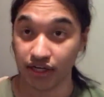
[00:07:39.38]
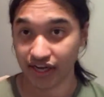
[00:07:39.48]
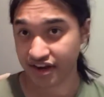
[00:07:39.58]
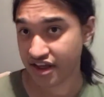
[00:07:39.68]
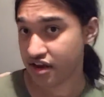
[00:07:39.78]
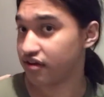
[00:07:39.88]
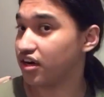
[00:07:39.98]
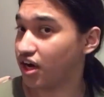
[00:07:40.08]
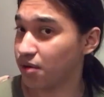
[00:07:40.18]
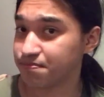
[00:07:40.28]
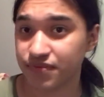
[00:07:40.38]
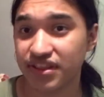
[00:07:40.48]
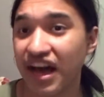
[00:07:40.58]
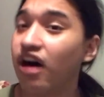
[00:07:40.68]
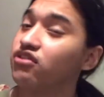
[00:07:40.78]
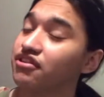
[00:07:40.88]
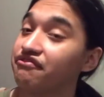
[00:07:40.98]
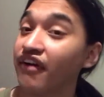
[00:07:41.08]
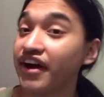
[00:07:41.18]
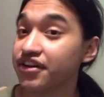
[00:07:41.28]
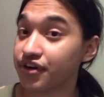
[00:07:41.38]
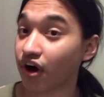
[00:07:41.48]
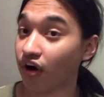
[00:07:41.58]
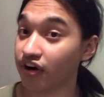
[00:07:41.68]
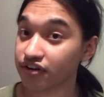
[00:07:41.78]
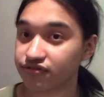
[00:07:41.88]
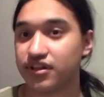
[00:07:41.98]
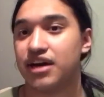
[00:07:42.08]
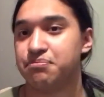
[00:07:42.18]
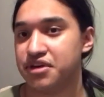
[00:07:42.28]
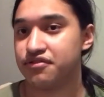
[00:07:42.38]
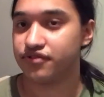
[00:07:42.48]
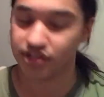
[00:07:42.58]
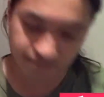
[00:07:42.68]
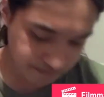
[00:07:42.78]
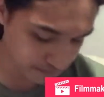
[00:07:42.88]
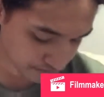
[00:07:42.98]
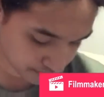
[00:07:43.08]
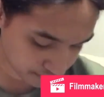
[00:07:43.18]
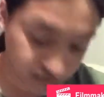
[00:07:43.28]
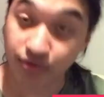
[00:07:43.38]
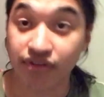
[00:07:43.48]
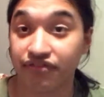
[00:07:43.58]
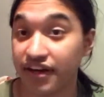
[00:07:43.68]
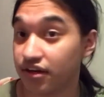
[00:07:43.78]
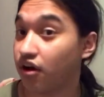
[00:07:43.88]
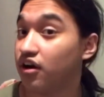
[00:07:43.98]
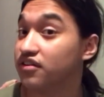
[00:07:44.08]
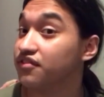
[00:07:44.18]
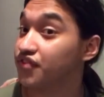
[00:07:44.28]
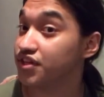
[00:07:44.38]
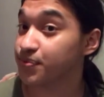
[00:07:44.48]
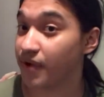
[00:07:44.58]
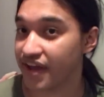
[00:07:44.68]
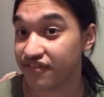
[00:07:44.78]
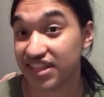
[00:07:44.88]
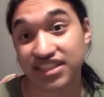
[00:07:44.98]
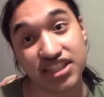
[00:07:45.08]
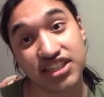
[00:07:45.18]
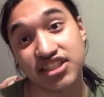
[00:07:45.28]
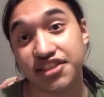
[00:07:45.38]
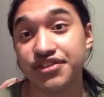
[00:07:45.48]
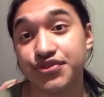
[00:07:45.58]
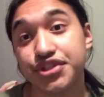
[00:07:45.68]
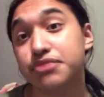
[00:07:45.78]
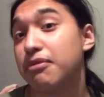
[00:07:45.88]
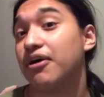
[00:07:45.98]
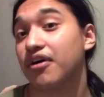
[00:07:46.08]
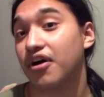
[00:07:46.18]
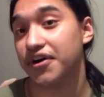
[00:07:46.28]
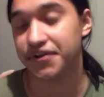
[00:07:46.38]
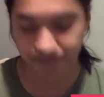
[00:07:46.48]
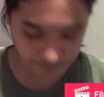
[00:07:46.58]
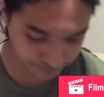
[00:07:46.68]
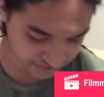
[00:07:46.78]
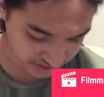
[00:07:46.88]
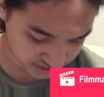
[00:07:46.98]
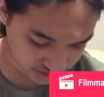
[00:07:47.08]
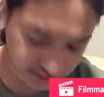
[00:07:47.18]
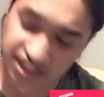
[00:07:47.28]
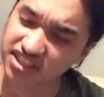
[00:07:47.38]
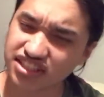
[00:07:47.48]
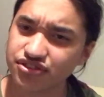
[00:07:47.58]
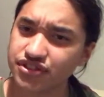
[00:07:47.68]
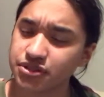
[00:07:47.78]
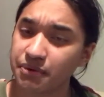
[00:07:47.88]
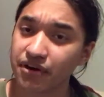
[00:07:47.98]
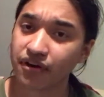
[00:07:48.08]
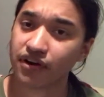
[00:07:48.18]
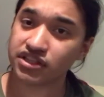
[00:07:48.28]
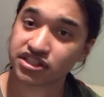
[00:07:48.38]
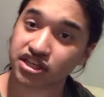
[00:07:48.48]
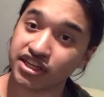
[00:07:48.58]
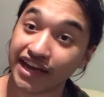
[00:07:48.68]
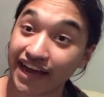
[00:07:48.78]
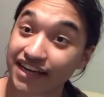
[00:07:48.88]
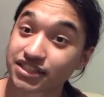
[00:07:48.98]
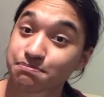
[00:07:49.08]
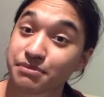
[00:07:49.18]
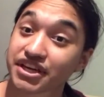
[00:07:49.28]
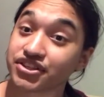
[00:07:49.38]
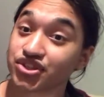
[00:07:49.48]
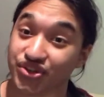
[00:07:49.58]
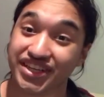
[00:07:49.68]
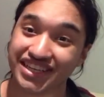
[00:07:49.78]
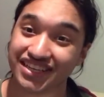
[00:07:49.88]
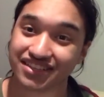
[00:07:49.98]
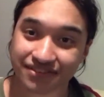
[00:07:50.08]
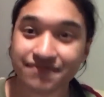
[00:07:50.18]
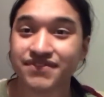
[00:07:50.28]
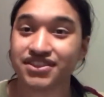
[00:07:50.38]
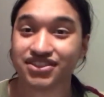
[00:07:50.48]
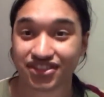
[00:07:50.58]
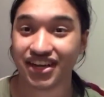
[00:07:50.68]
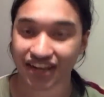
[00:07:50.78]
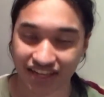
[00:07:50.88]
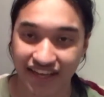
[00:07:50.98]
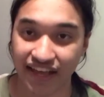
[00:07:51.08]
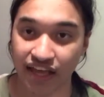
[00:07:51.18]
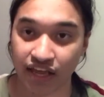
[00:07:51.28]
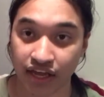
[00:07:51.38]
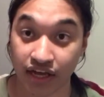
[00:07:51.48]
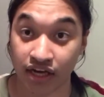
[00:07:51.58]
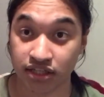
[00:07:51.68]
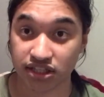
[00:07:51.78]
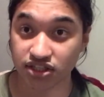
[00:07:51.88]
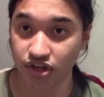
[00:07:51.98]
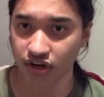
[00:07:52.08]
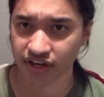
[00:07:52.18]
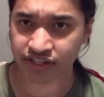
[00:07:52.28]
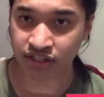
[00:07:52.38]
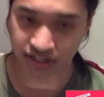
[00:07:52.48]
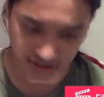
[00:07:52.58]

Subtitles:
And then now the final card that I made for them, well, the final card of this wave, is a continuous spell card. The continuous spell card is called Azemech Training. So yeah, this card,